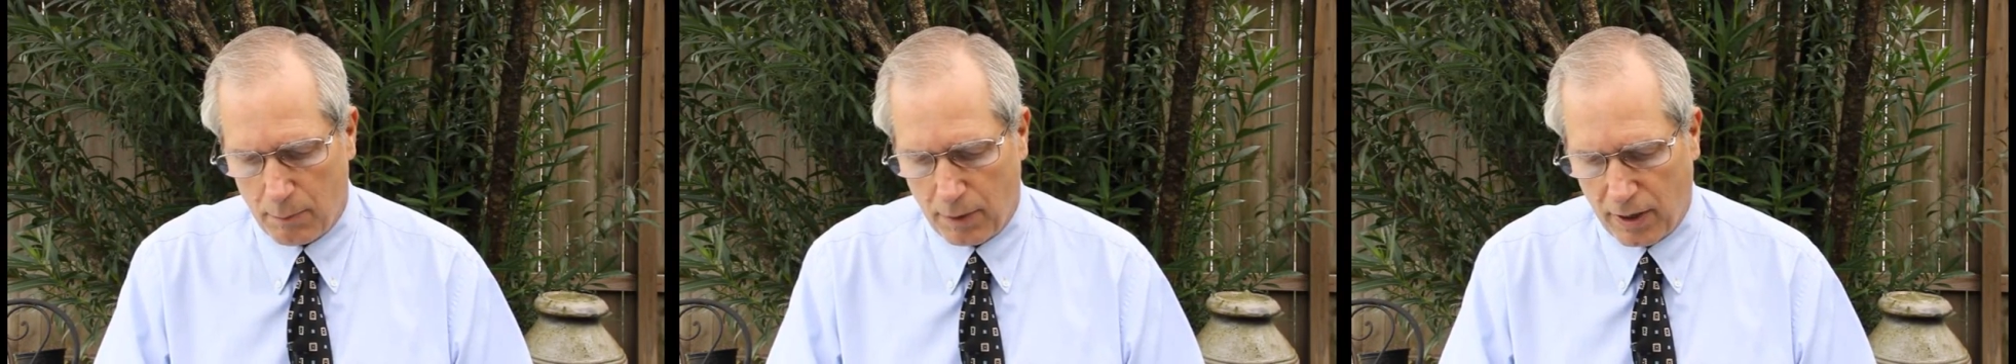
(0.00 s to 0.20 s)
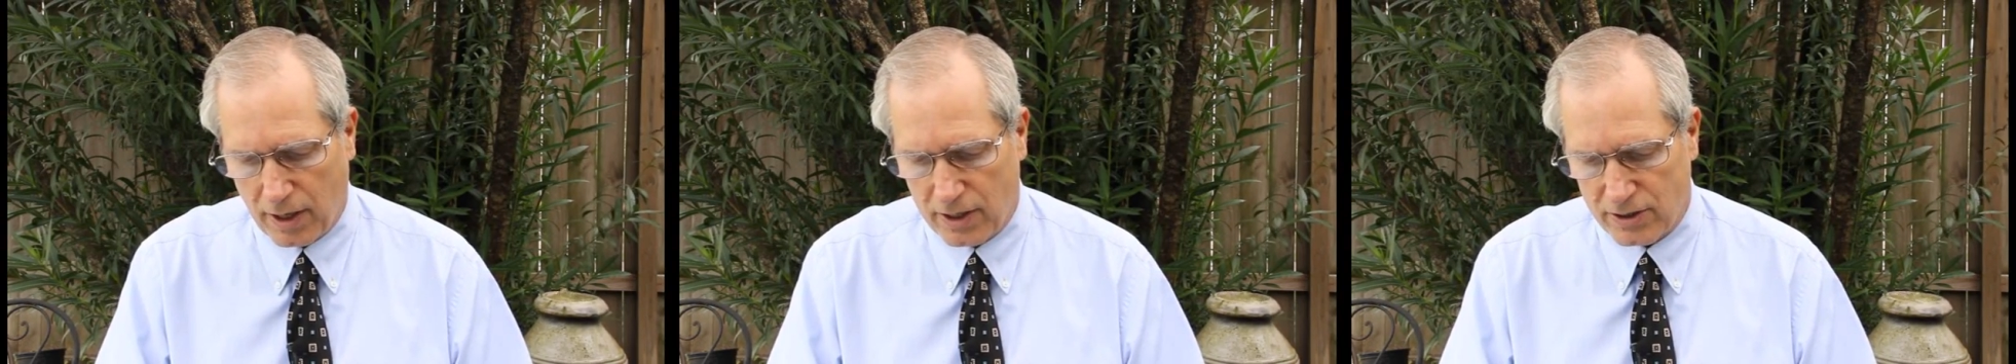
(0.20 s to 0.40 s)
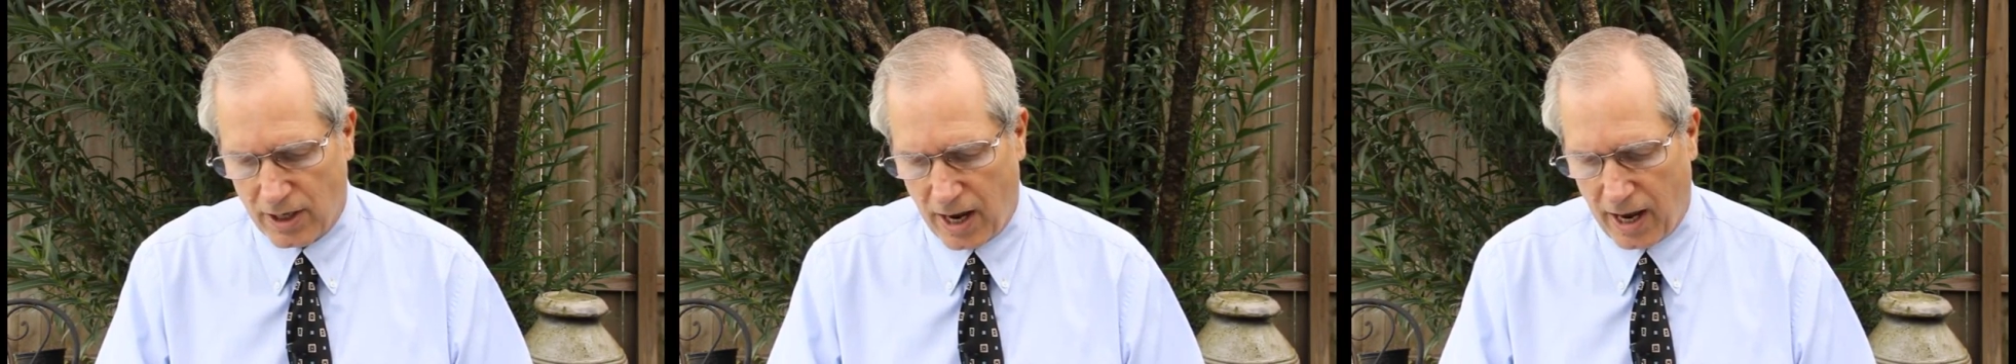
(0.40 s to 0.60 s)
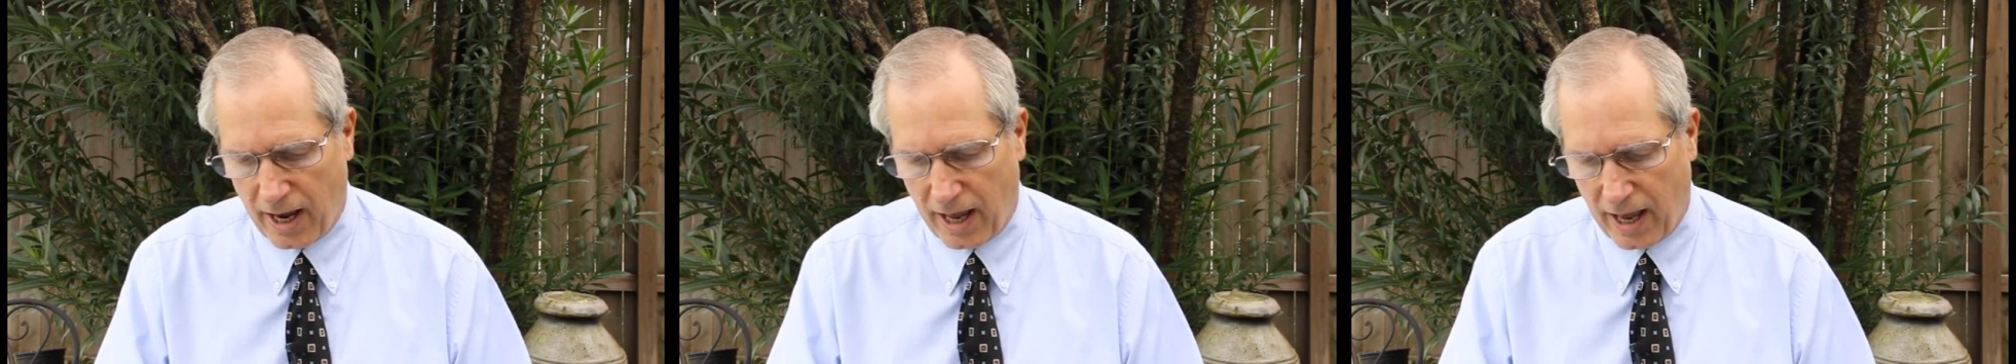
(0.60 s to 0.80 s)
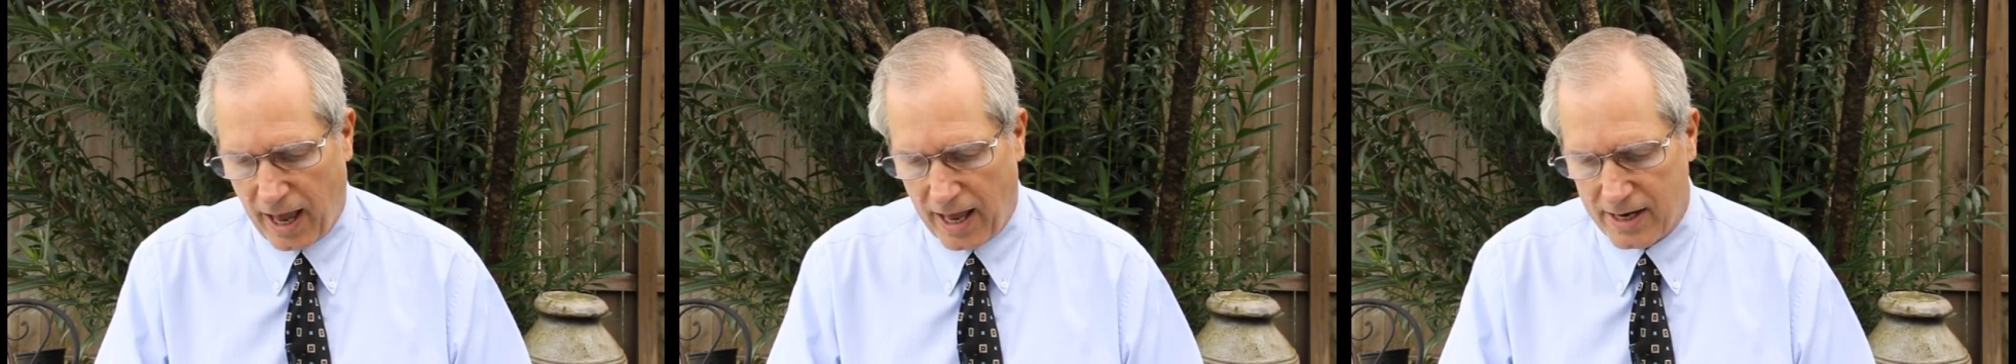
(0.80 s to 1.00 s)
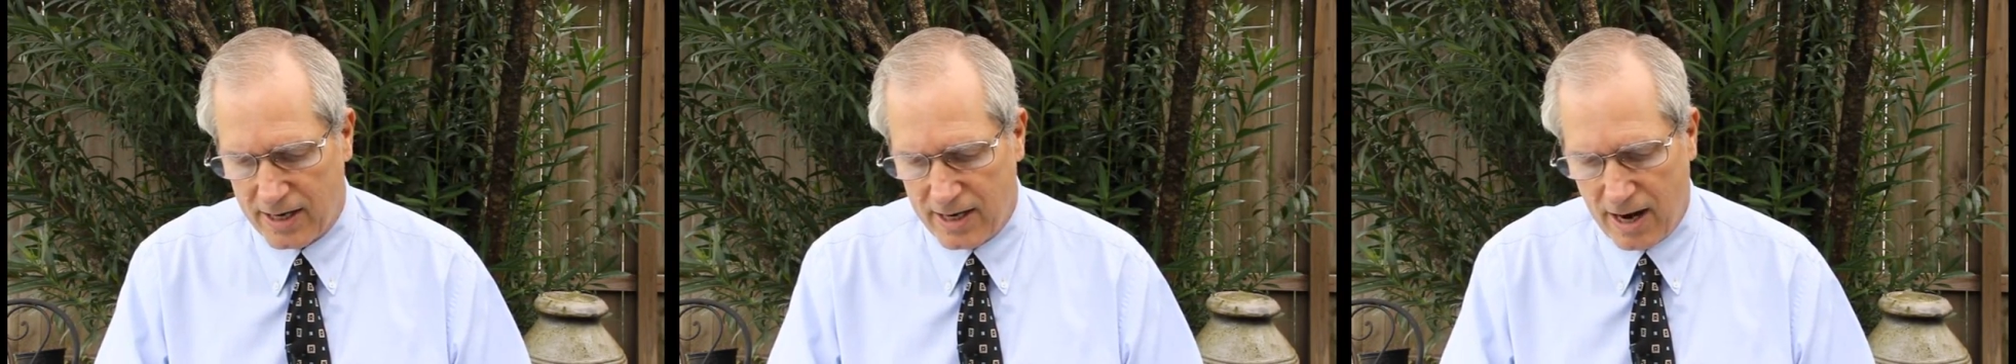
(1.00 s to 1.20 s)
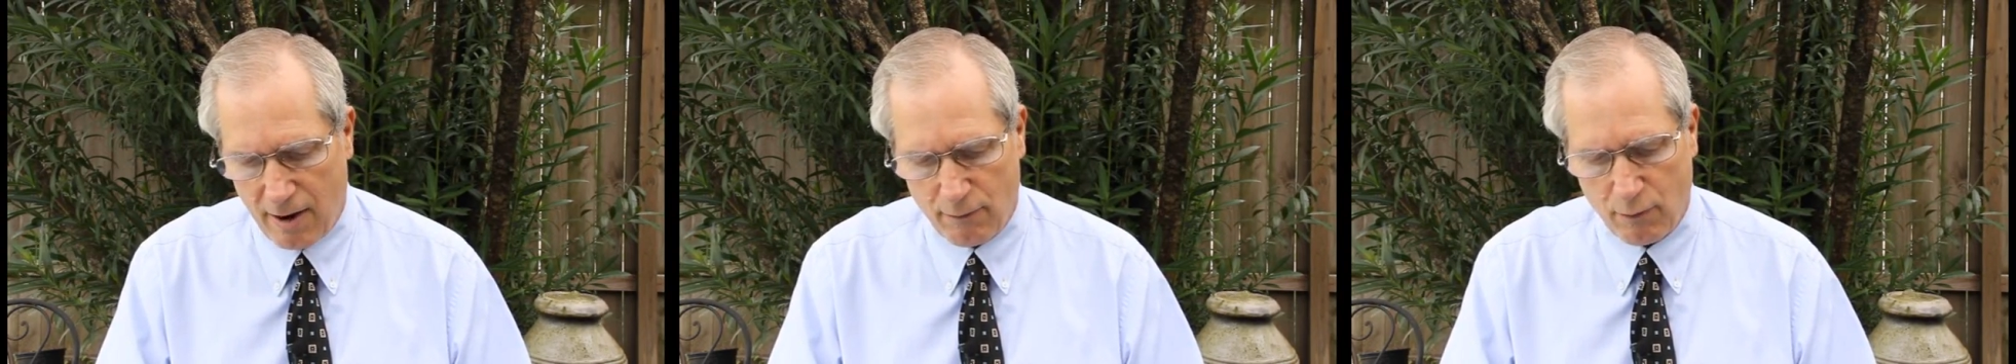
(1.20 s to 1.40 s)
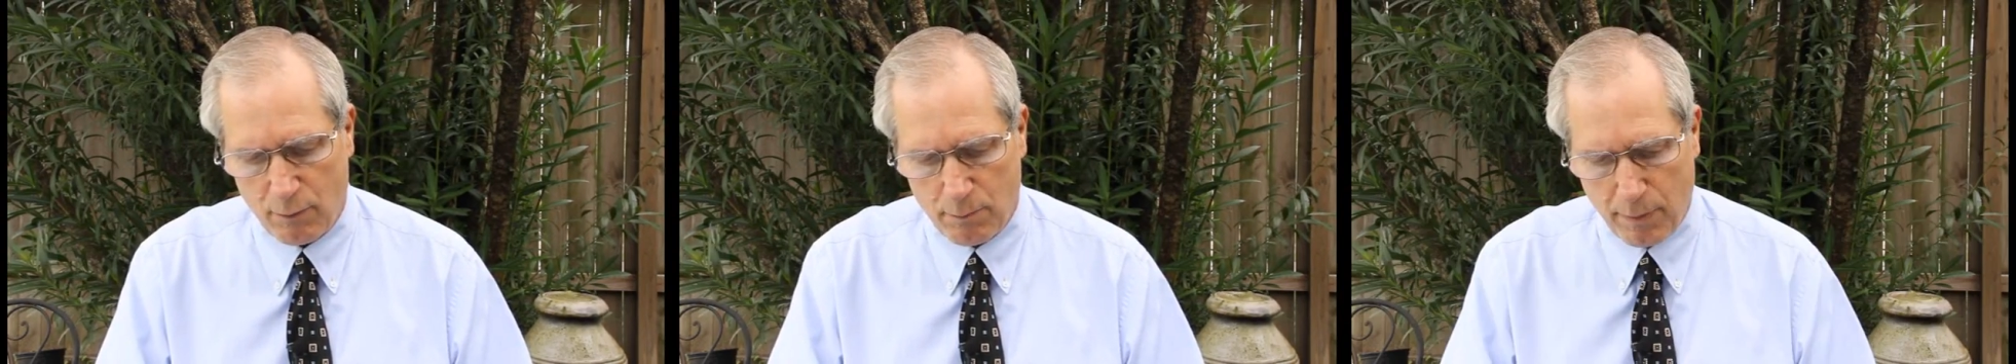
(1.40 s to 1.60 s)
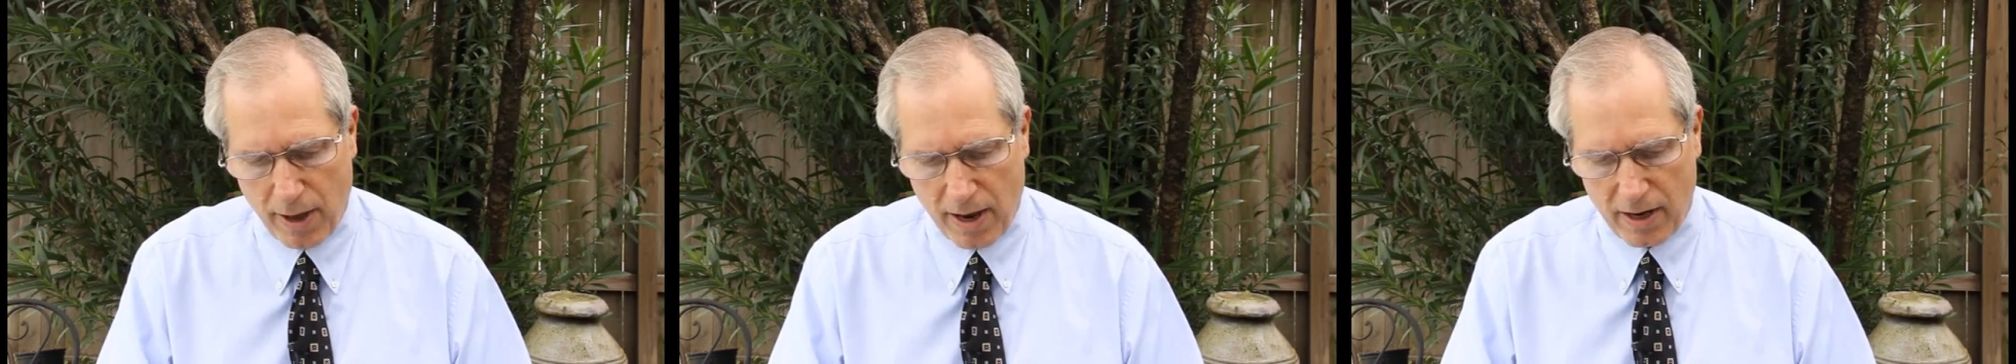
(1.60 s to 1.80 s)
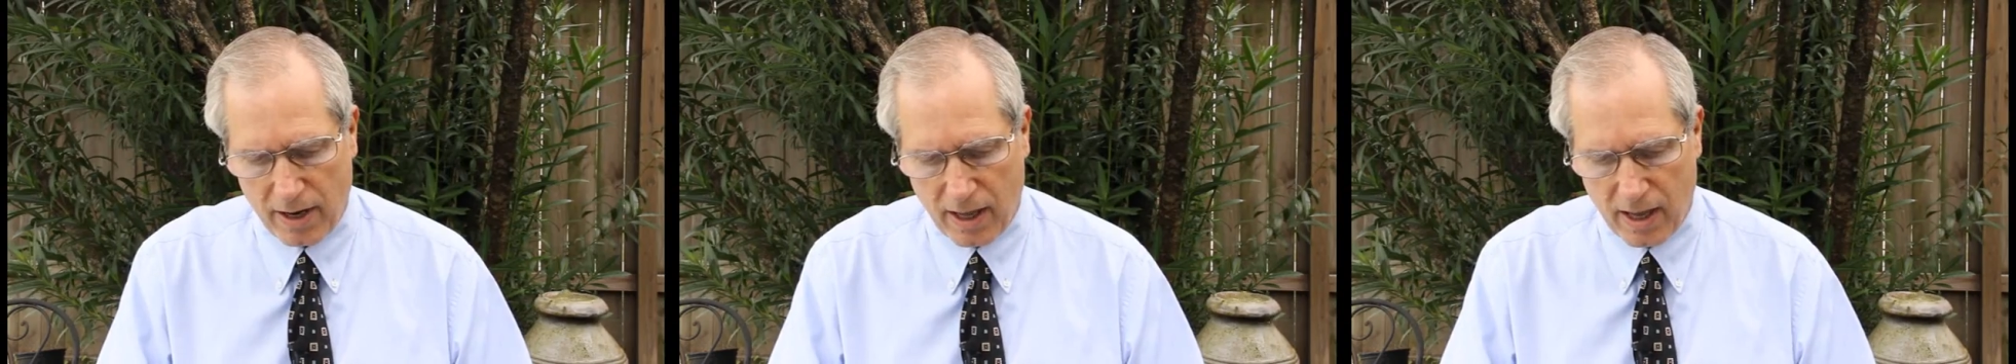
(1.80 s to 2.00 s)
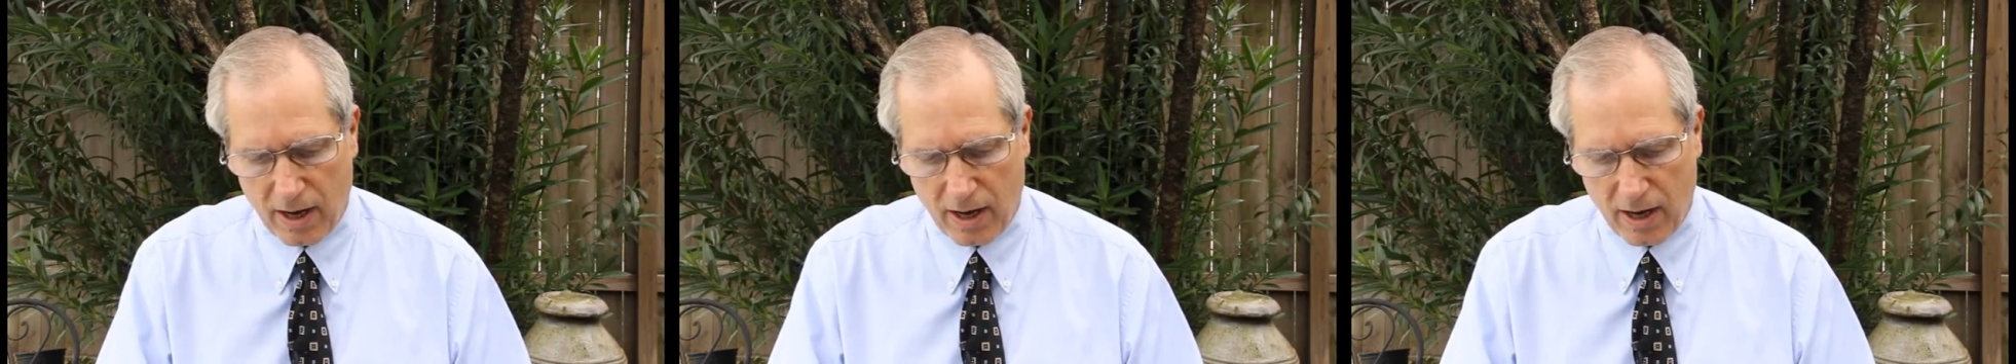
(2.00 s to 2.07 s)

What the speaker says: because I had never been